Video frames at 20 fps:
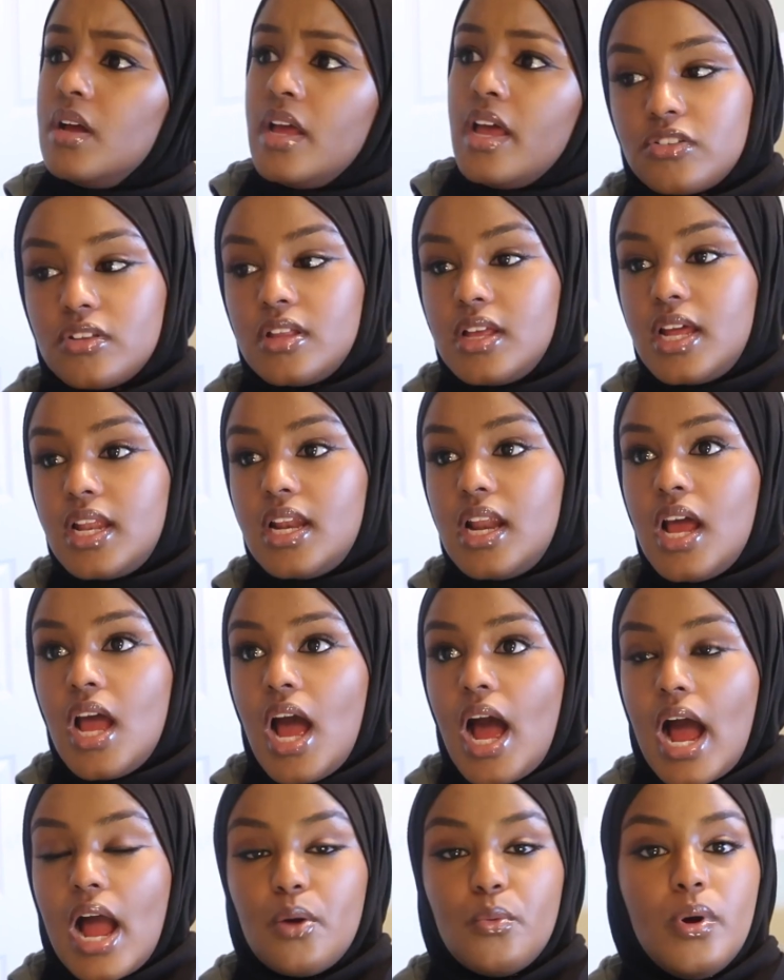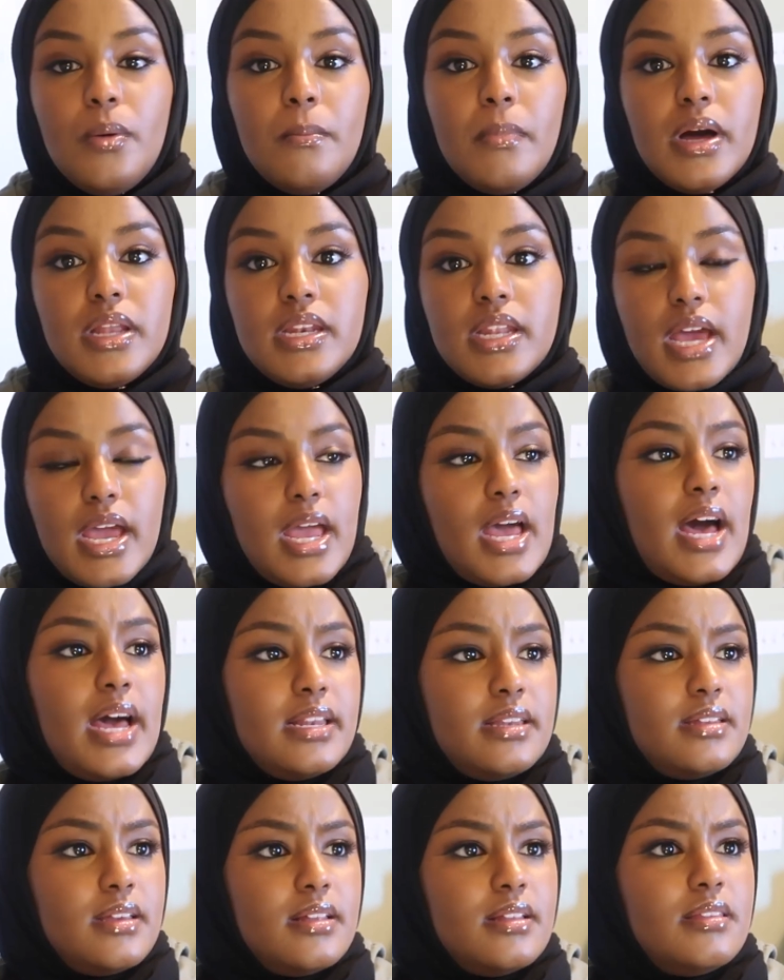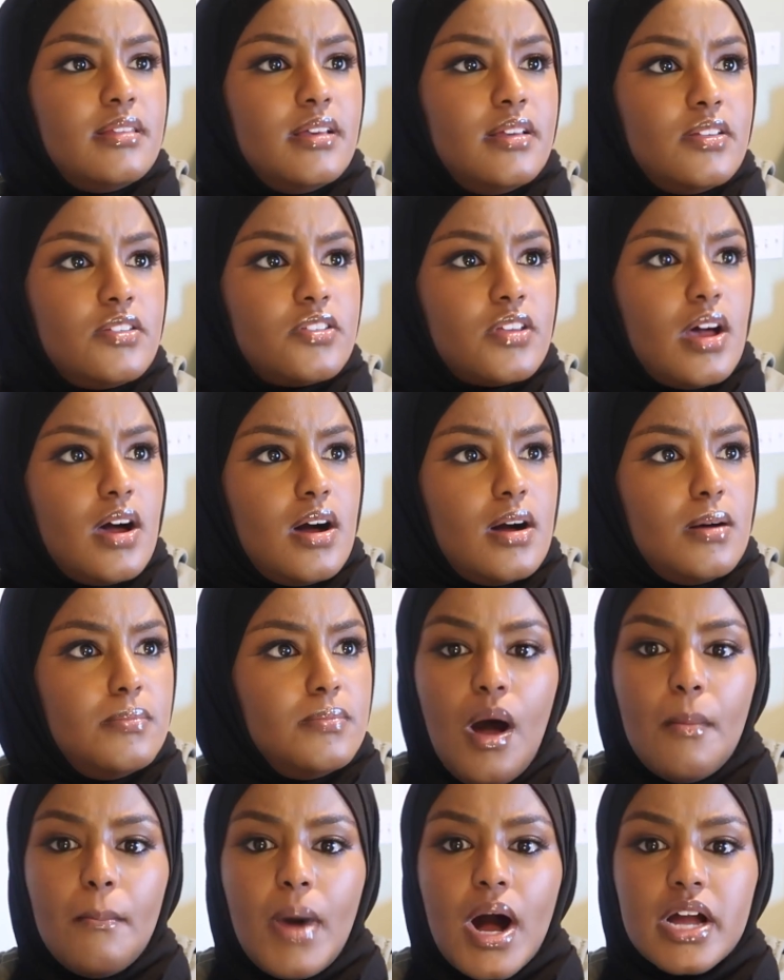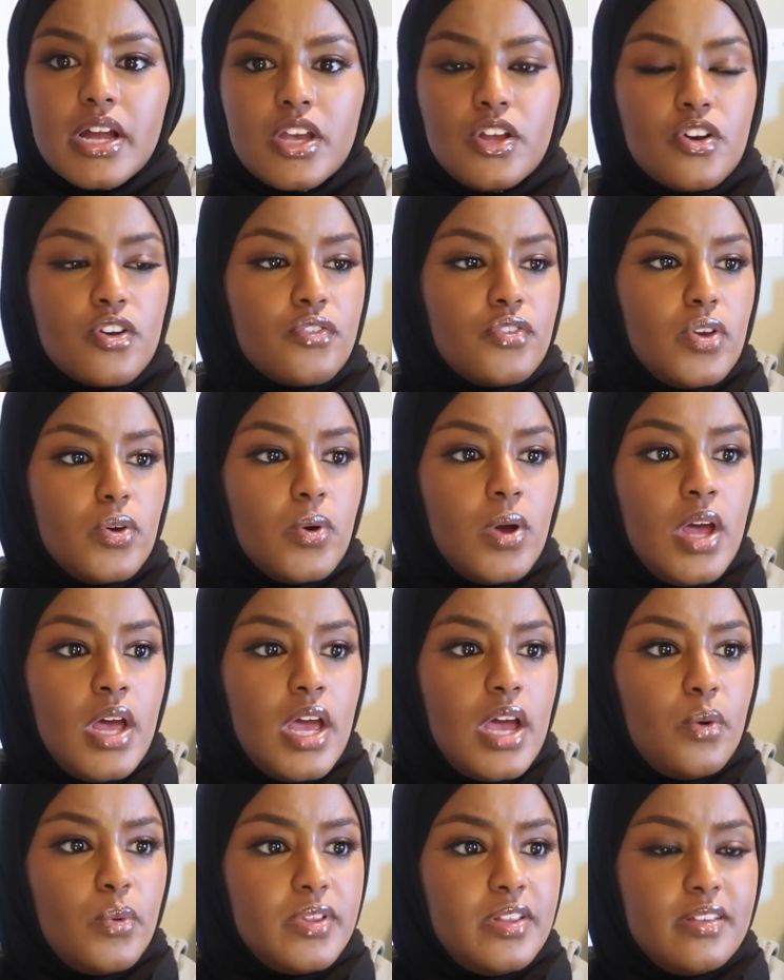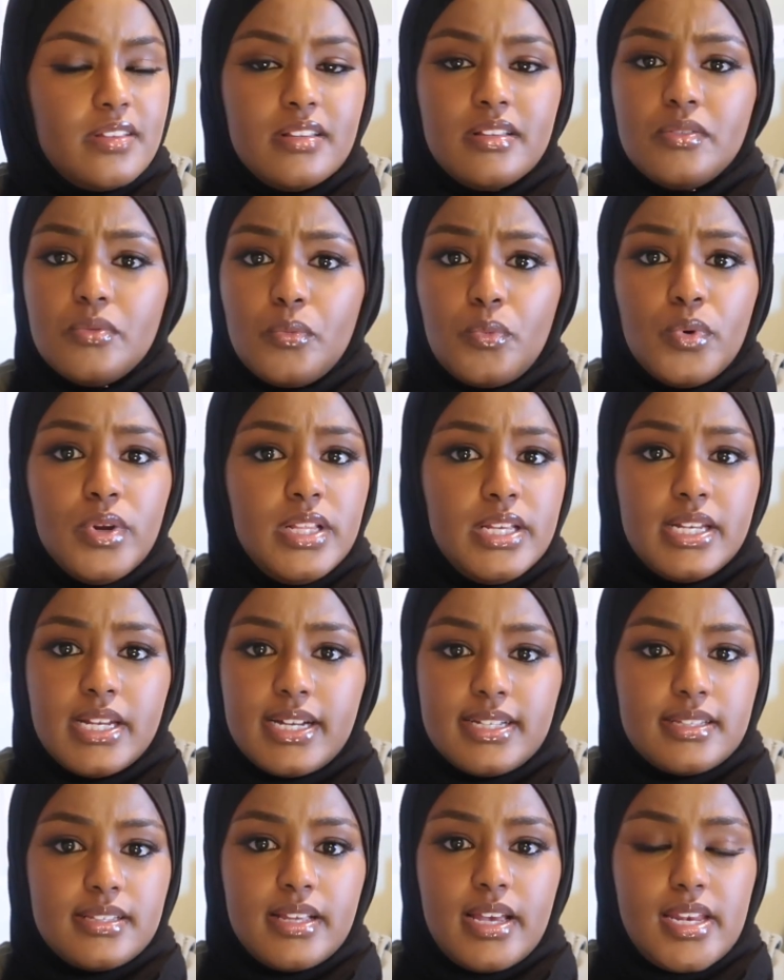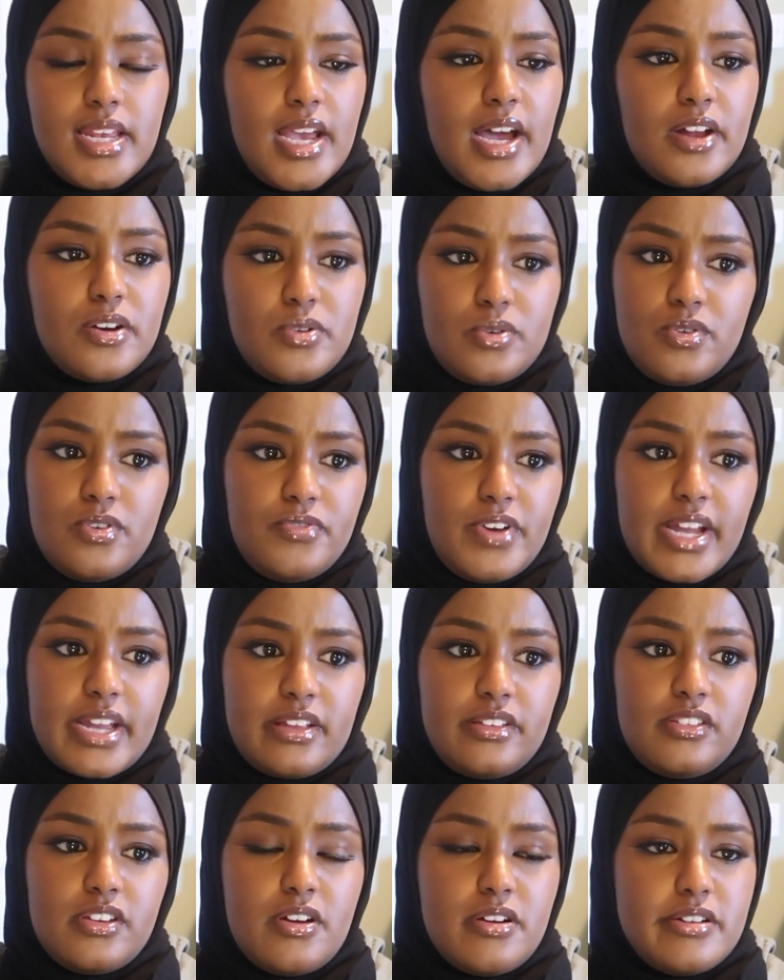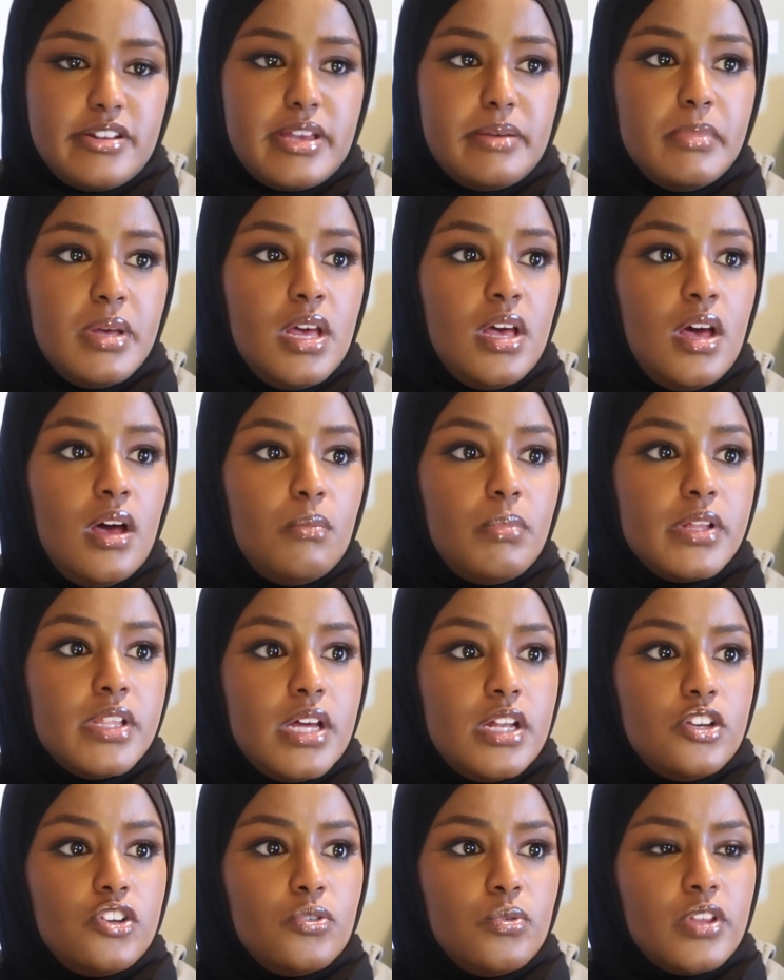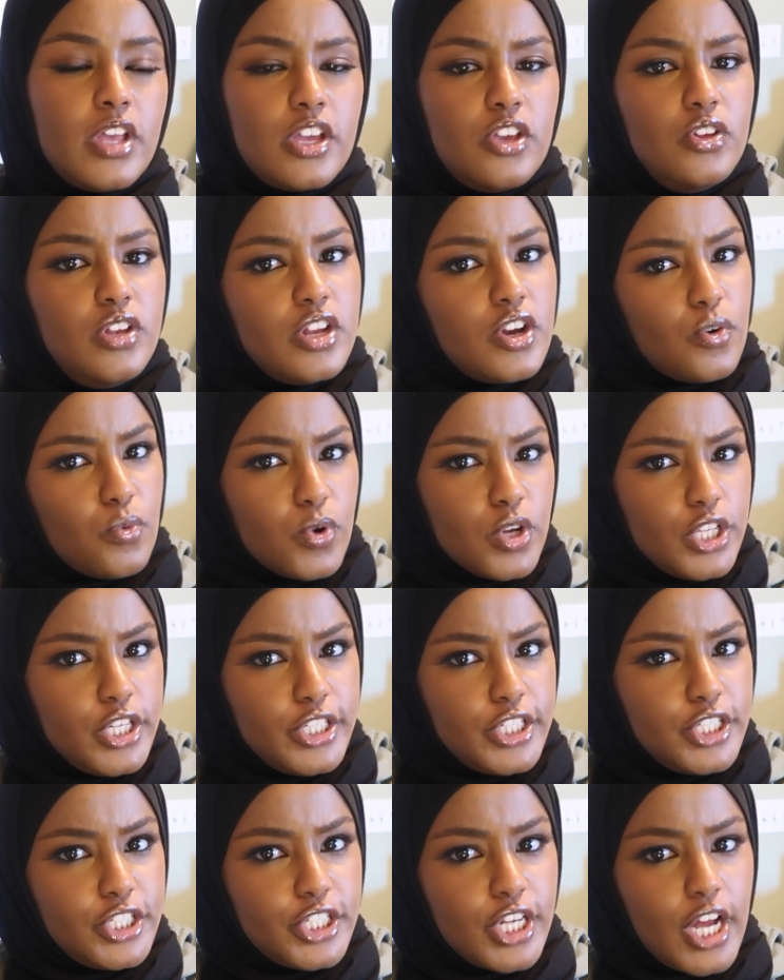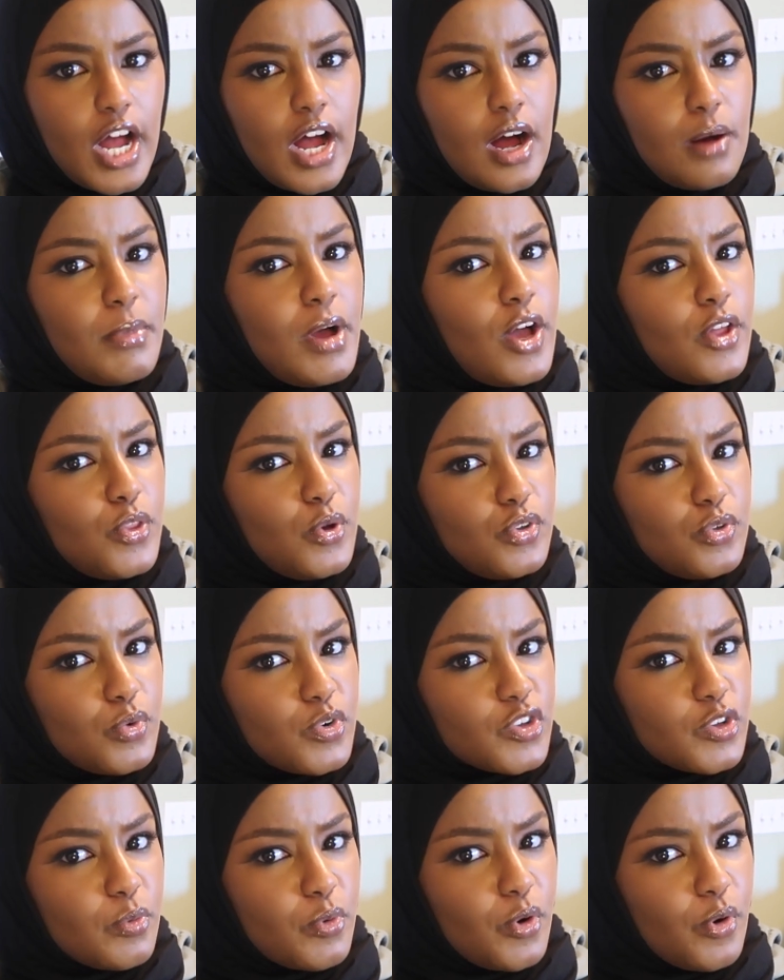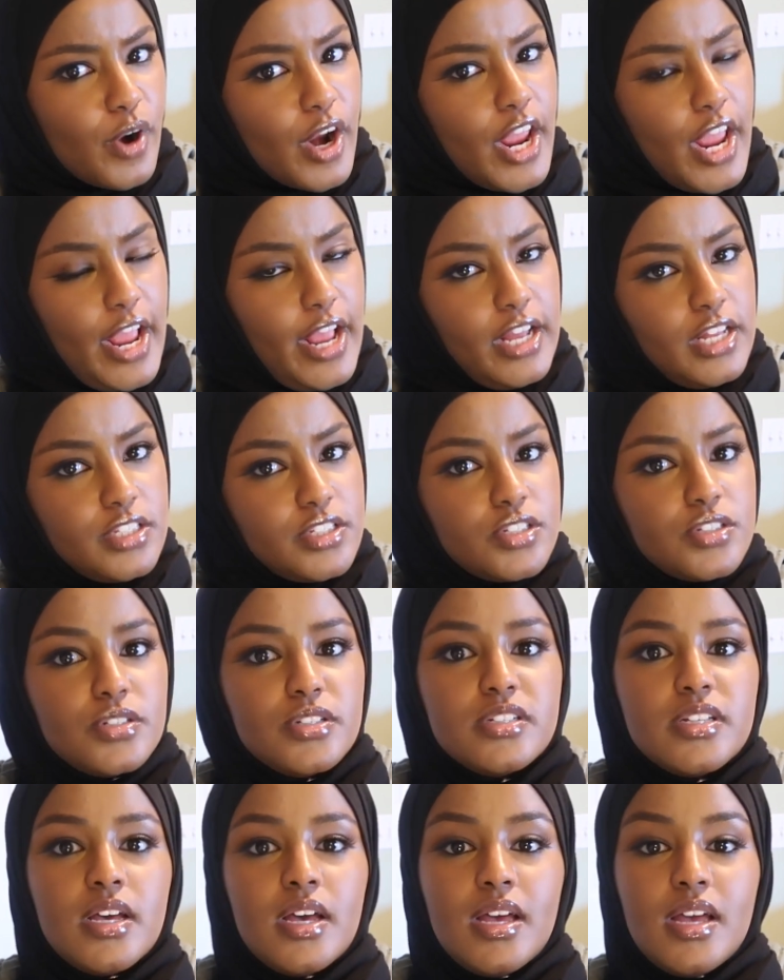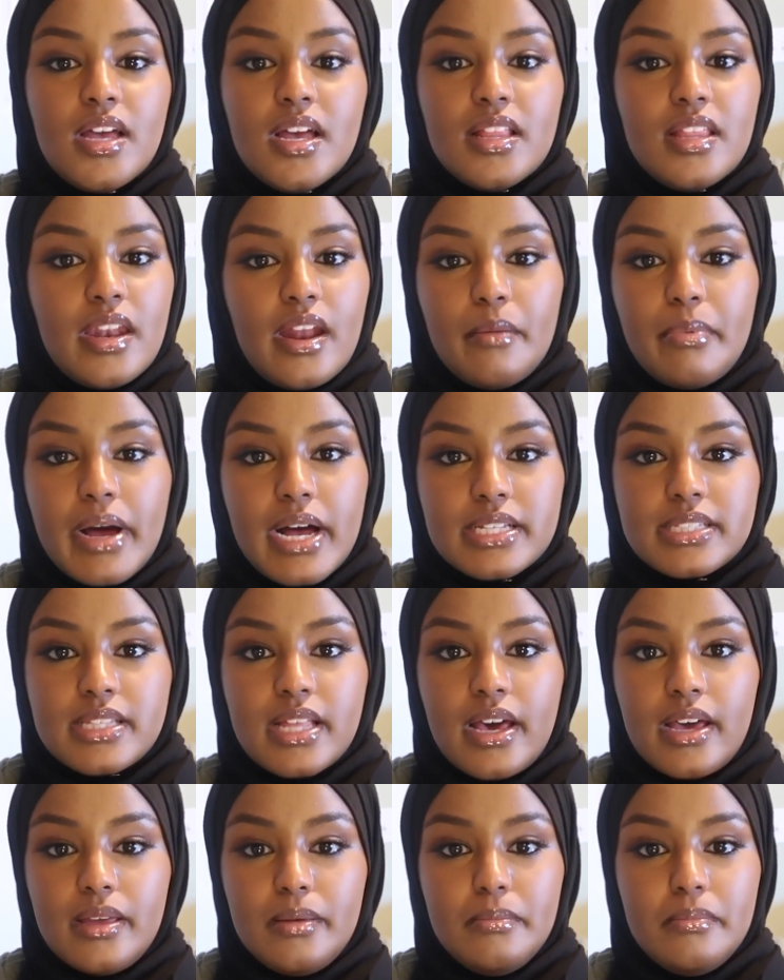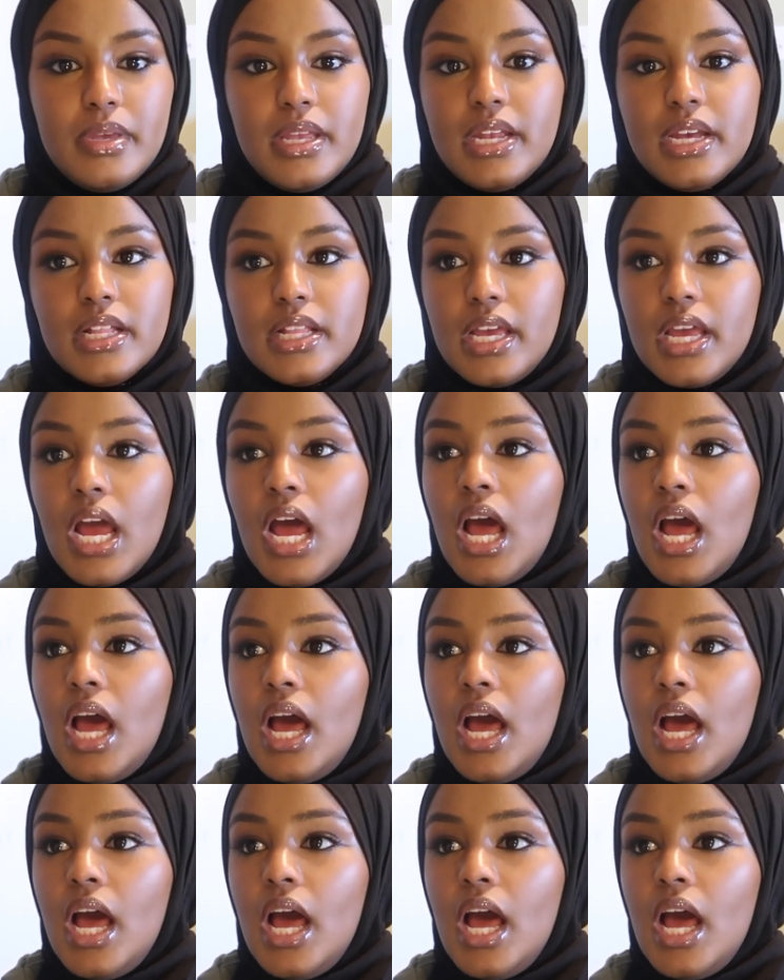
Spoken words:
So then I went Monday. I did this mock interview with this really nice lady. I don't know if I can say her name. But then she was like, you did a really good job. Those were some great answers. And then I passed that immediately.